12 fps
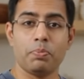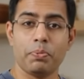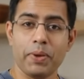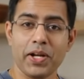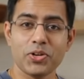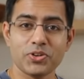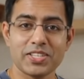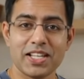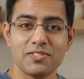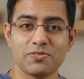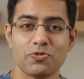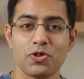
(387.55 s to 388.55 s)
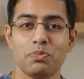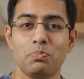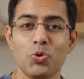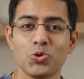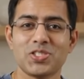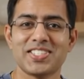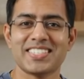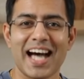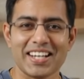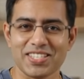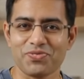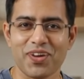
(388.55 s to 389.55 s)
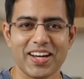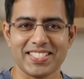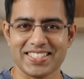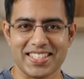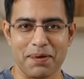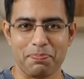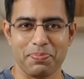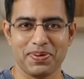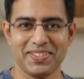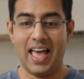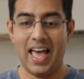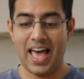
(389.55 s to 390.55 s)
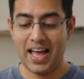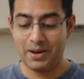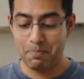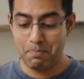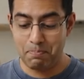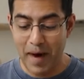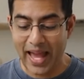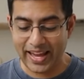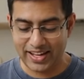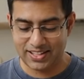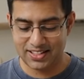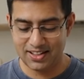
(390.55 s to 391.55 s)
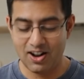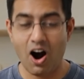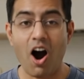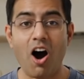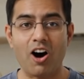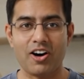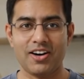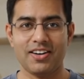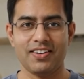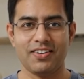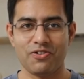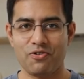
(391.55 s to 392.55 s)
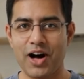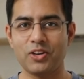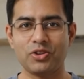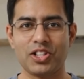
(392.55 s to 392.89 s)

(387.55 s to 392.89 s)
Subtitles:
prepare yourselves for the most satisfying step. And bang it! Hard! Right on